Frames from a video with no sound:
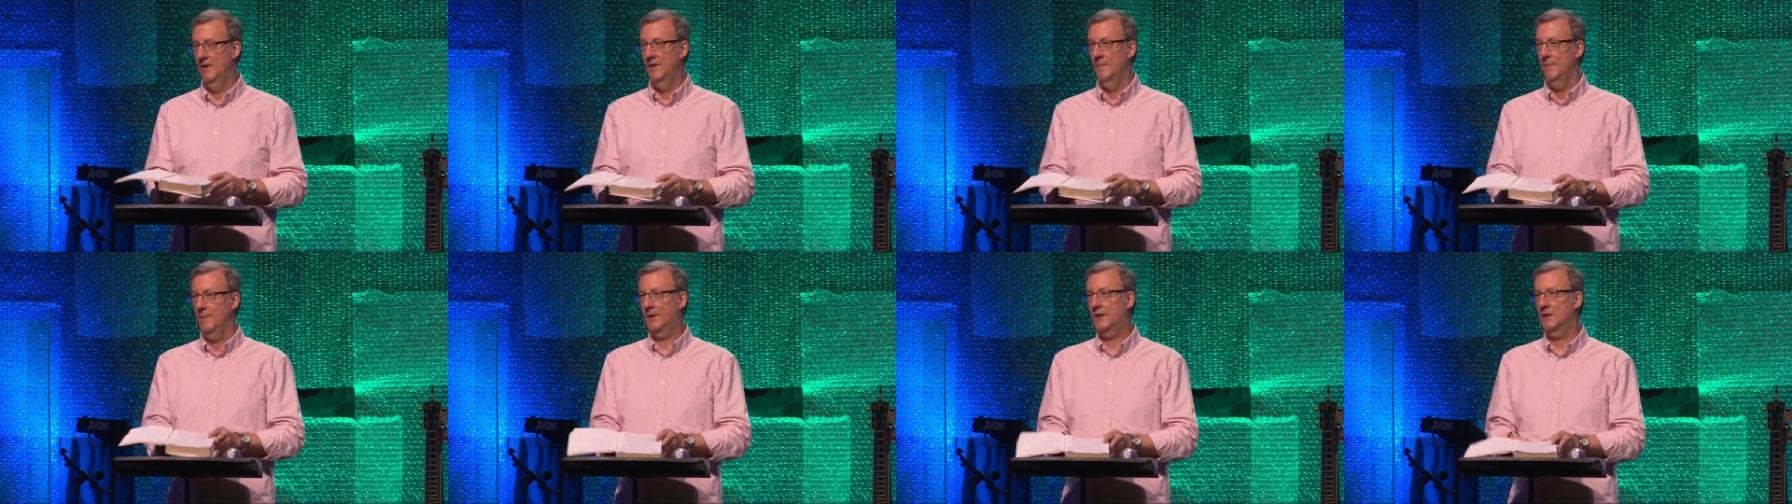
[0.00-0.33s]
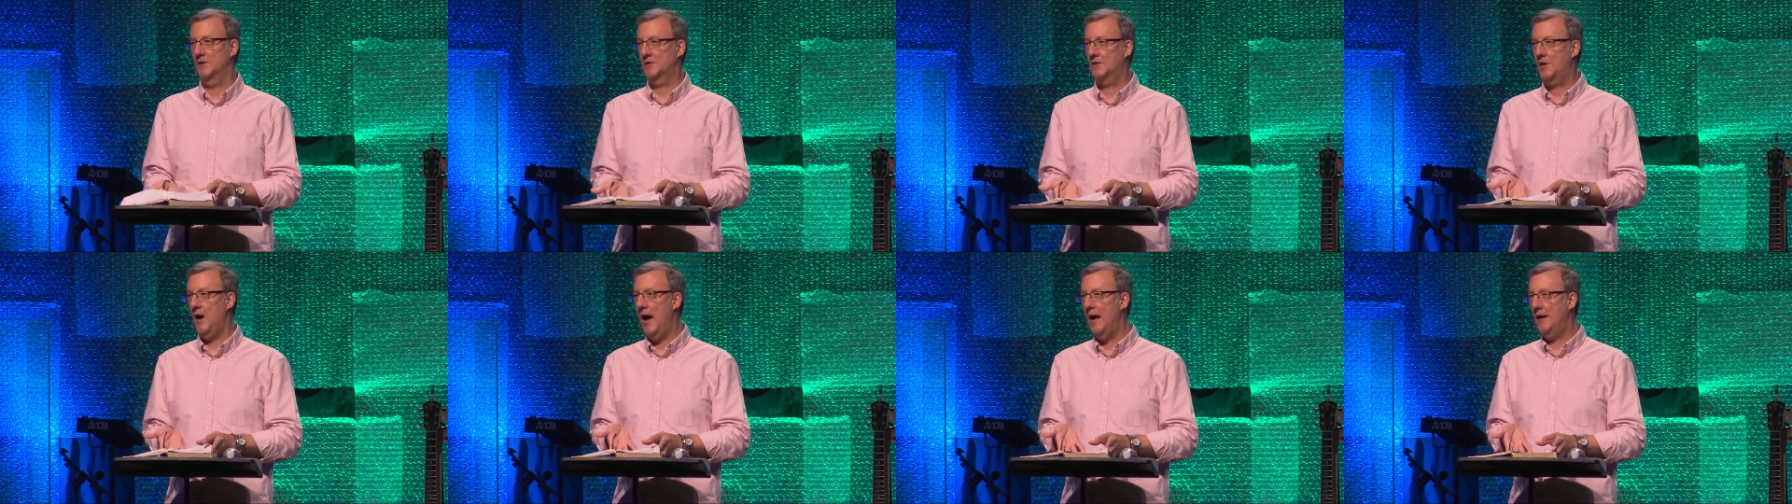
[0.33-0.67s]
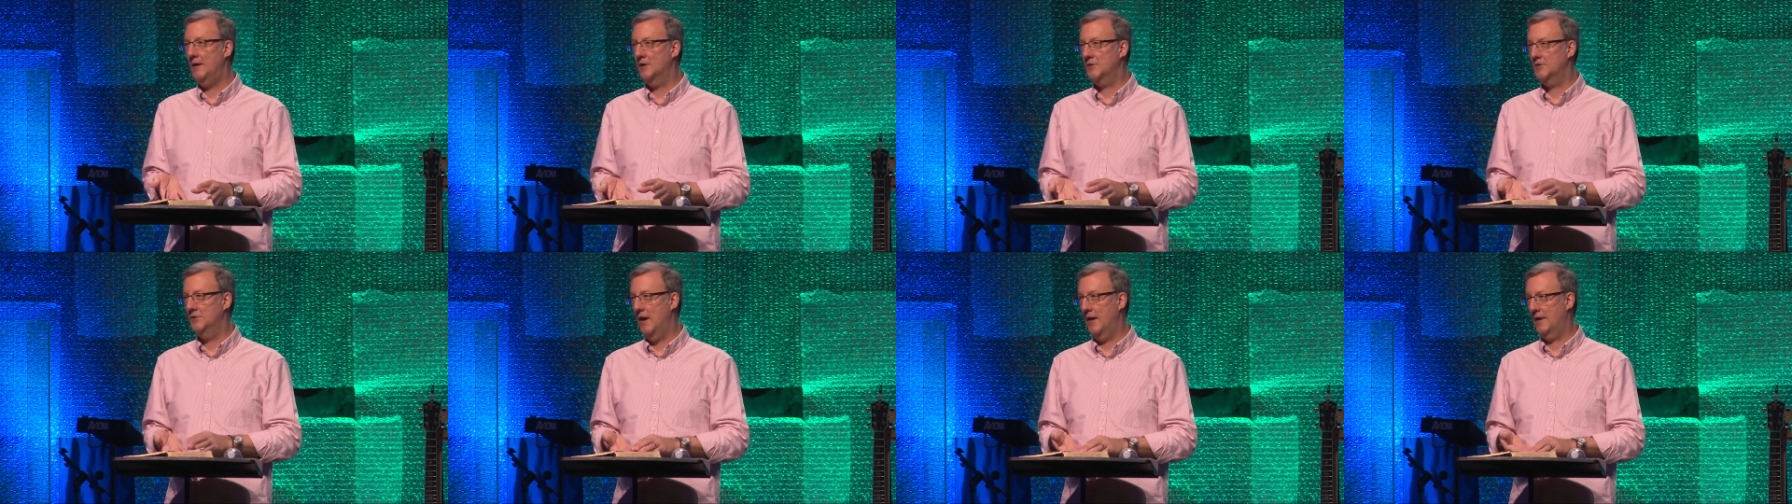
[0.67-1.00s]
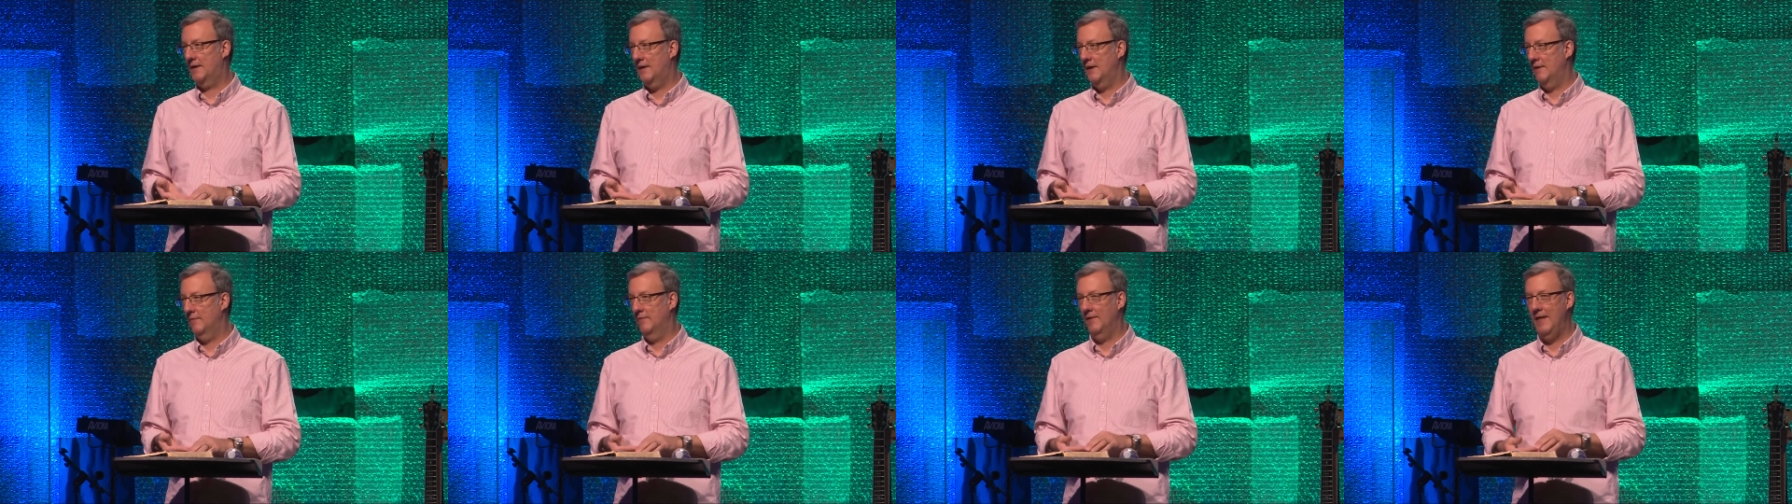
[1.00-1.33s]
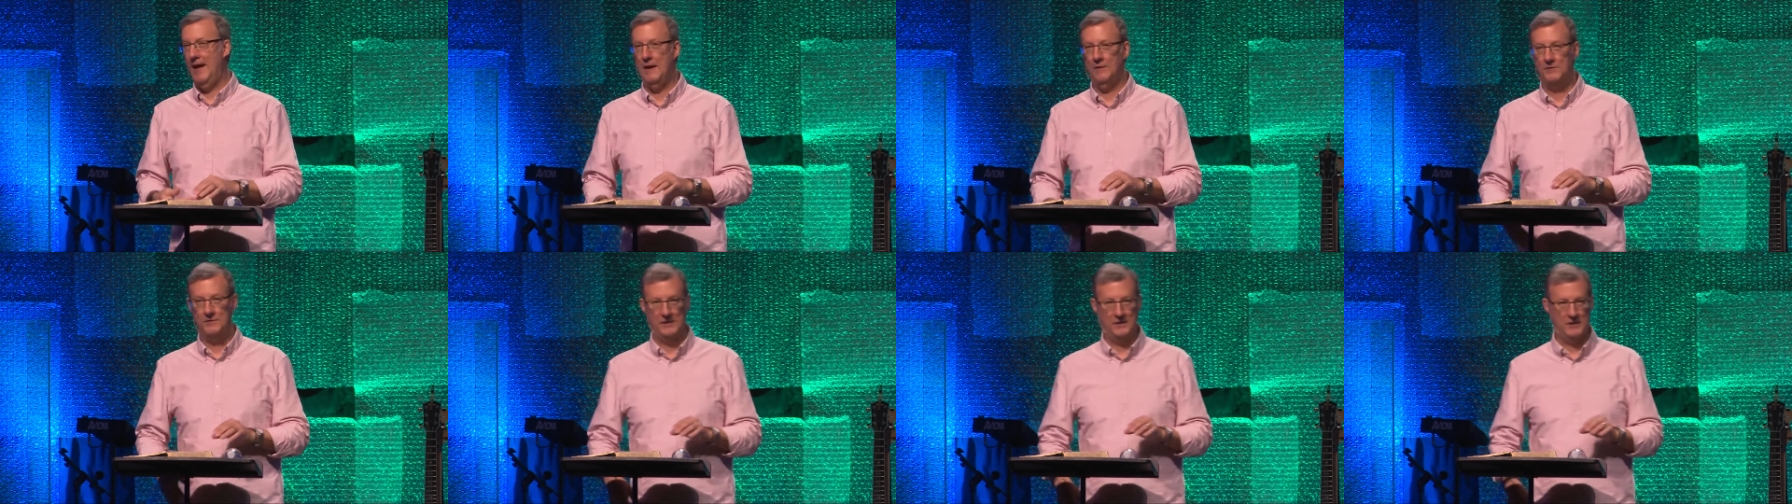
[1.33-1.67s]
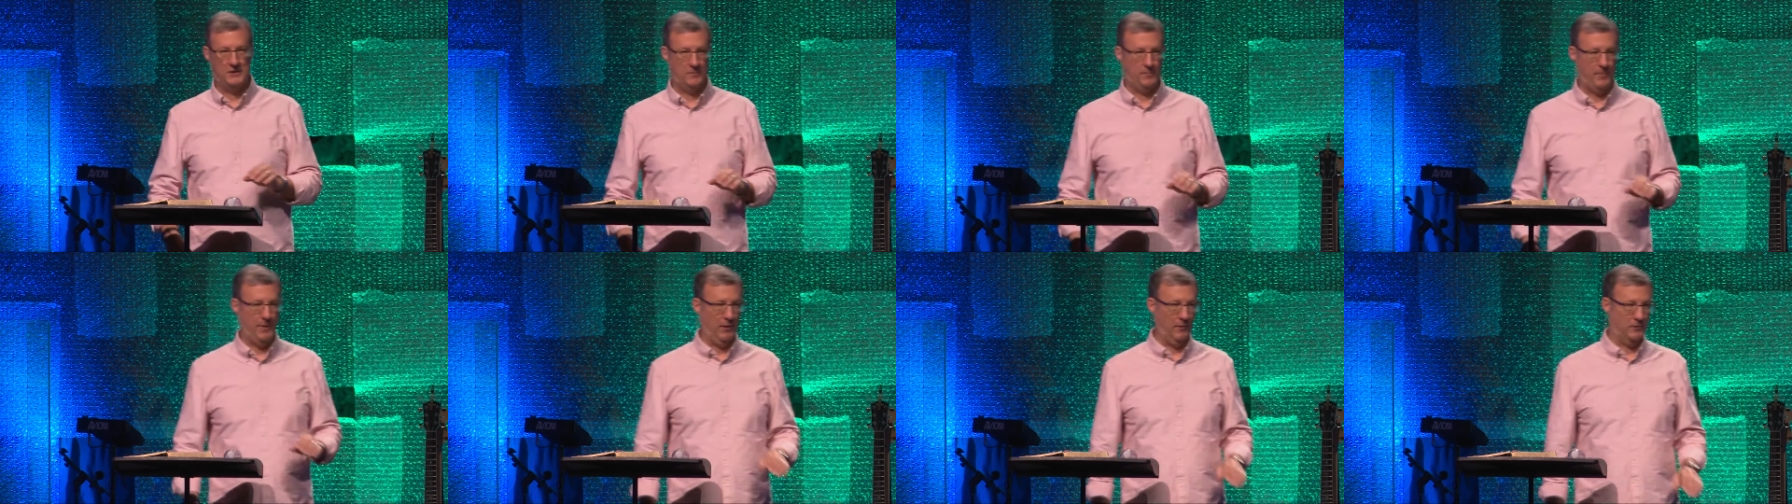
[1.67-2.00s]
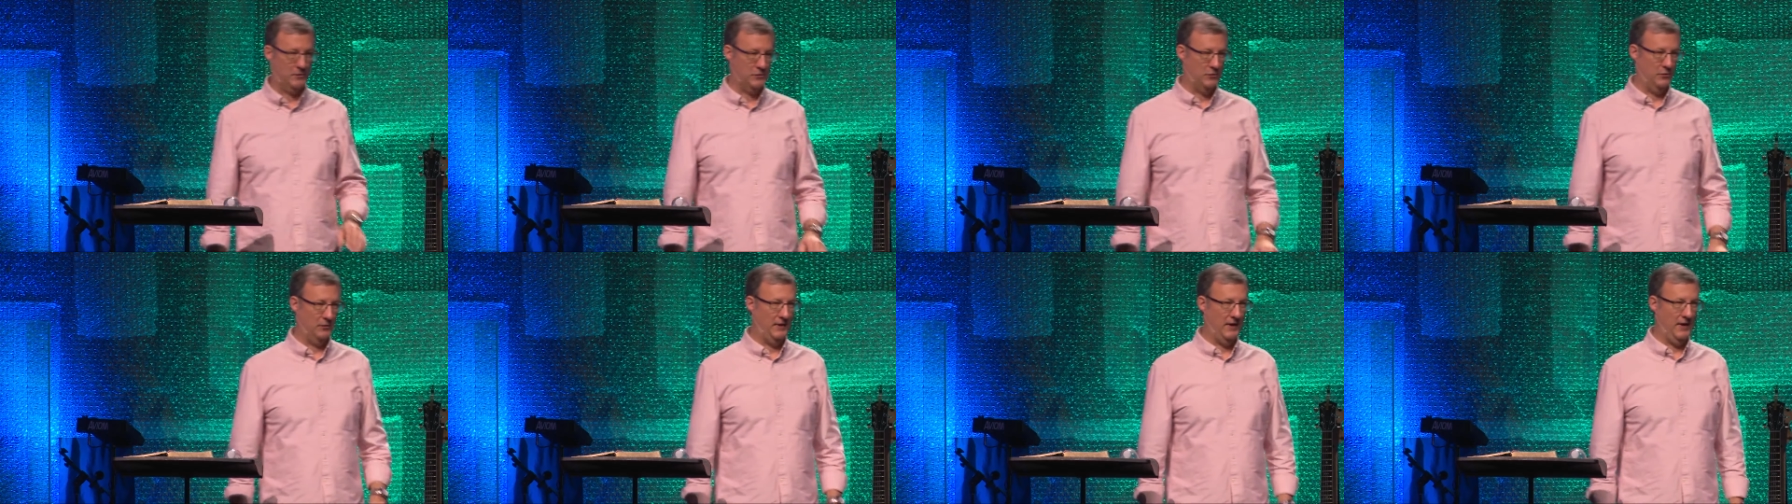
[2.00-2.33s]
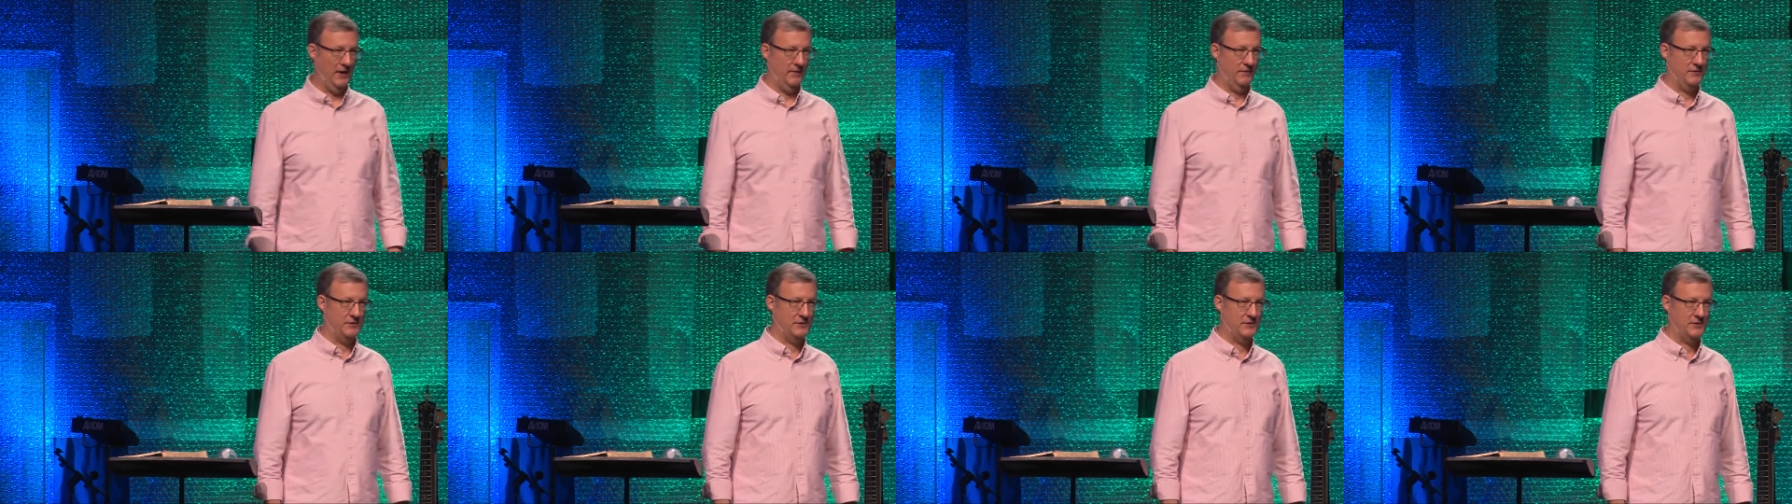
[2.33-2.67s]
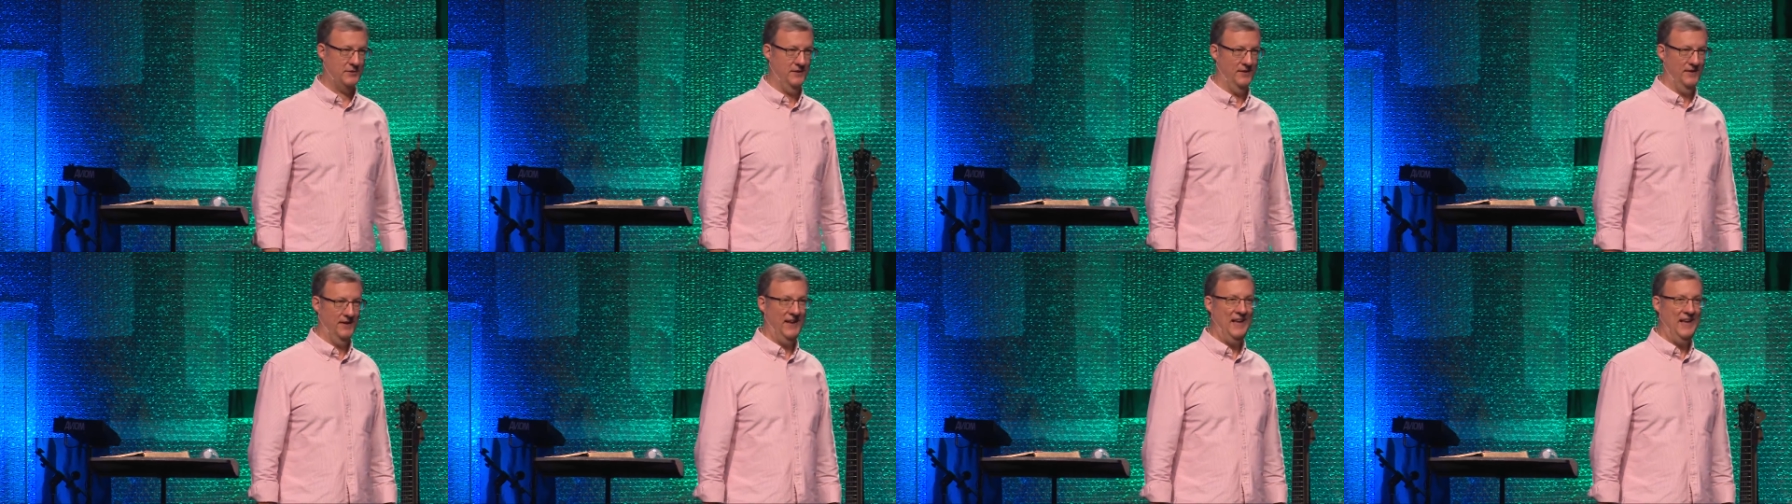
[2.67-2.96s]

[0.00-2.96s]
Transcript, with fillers: Because God does not give lousy spiritual gifts.